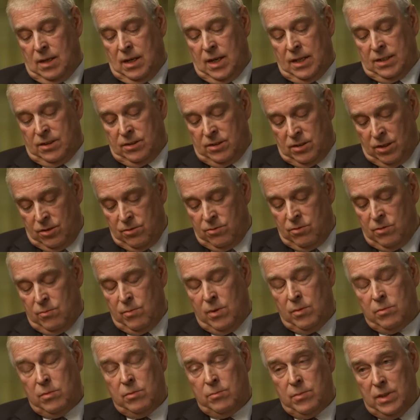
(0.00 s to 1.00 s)
I don't
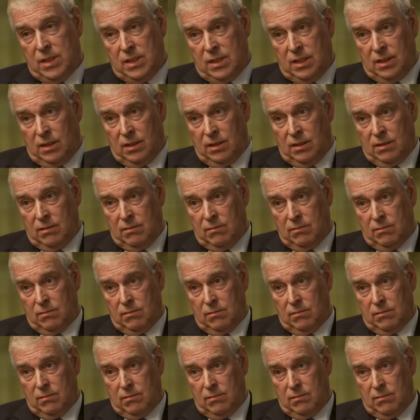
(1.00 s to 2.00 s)
remember meeting her
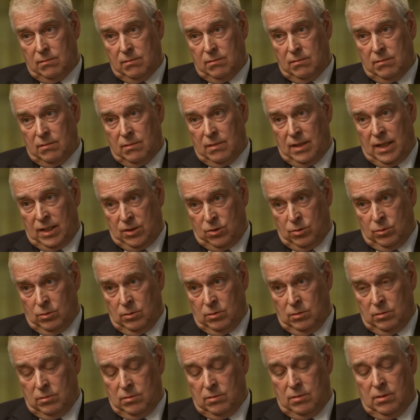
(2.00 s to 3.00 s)
at
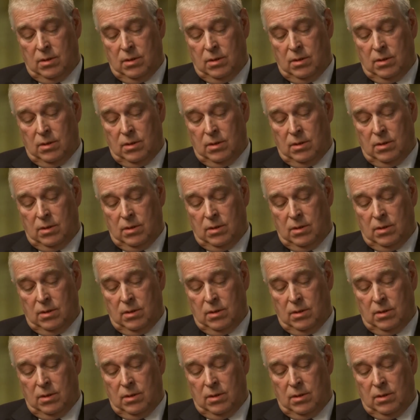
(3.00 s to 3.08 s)
all.